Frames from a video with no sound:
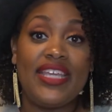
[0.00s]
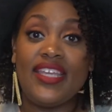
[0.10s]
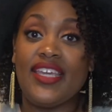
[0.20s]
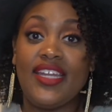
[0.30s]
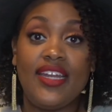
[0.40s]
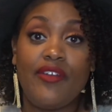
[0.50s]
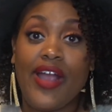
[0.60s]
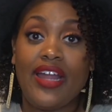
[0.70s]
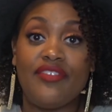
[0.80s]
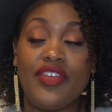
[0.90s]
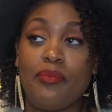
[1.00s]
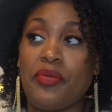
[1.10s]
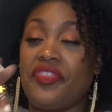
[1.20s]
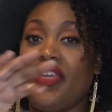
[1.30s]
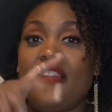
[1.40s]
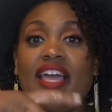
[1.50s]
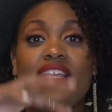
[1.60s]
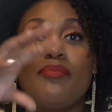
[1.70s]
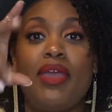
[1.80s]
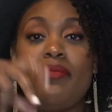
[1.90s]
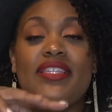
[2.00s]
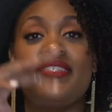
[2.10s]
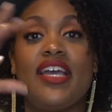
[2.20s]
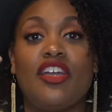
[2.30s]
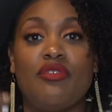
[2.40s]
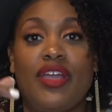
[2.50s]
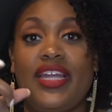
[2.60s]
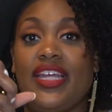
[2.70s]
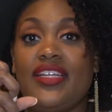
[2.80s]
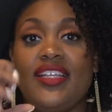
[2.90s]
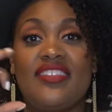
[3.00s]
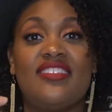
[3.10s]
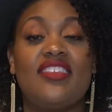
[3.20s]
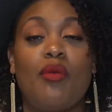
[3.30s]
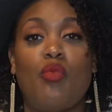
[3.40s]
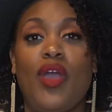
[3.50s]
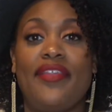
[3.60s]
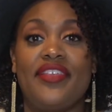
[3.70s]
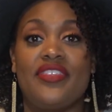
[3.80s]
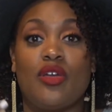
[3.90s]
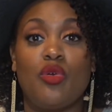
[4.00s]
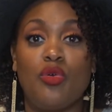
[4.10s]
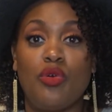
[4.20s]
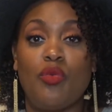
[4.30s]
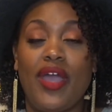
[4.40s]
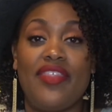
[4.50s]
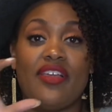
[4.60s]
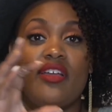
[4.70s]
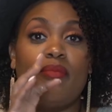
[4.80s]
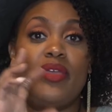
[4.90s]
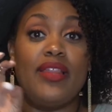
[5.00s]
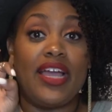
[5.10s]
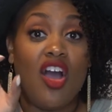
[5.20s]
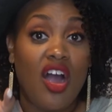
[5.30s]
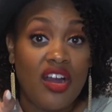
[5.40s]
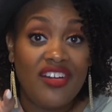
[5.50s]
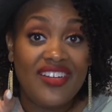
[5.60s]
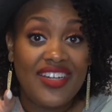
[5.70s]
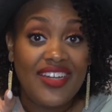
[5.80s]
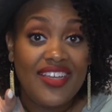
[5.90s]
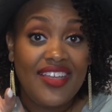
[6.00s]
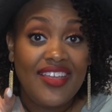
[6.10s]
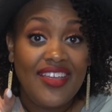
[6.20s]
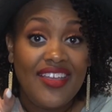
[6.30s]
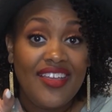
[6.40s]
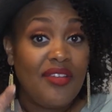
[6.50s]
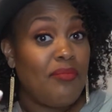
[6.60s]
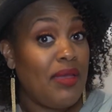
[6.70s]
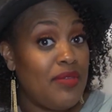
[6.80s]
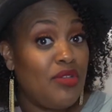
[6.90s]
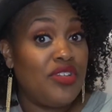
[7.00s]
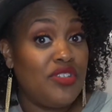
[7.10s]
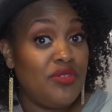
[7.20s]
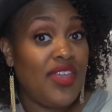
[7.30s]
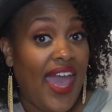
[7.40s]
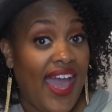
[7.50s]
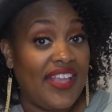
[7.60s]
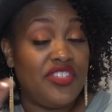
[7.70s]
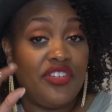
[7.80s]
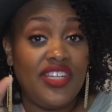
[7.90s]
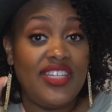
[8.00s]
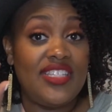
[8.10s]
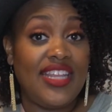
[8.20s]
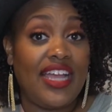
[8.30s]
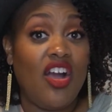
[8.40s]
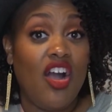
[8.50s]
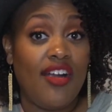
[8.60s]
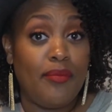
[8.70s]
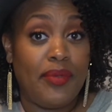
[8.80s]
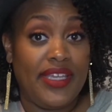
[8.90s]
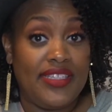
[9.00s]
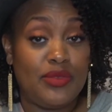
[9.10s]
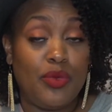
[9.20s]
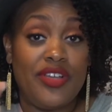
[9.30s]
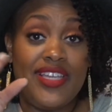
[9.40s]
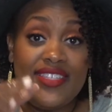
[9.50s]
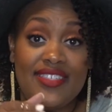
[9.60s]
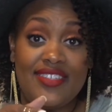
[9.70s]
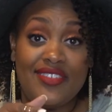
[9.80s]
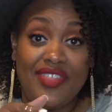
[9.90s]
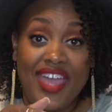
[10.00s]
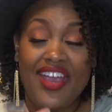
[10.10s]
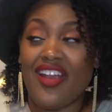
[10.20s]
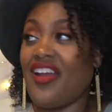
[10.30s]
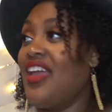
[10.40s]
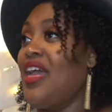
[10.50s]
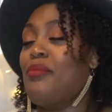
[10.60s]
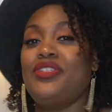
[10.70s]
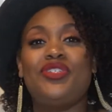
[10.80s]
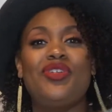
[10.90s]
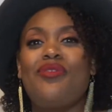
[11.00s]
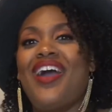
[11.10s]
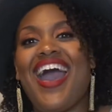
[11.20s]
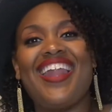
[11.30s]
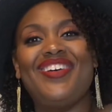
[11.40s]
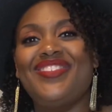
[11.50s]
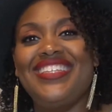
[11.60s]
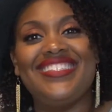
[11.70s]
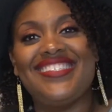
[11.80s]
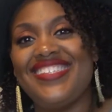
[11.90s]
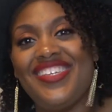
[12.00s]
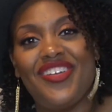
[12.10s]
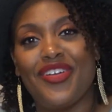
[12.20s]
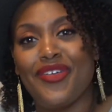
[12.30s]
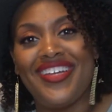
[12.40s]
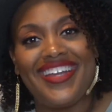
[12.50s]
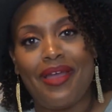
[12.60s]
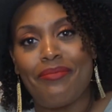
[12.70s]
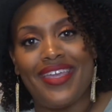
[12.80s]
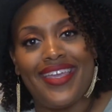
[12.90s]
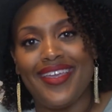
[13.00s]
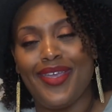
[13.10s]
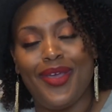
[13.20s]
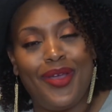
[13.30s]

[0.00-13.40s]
can get in or out of it, but then like maybe decorate it in some way that's a cool way that could be like art. Maybe you could do that. Turn it into like an art piece where he's still there. But you know what? I don't need to see your grin at me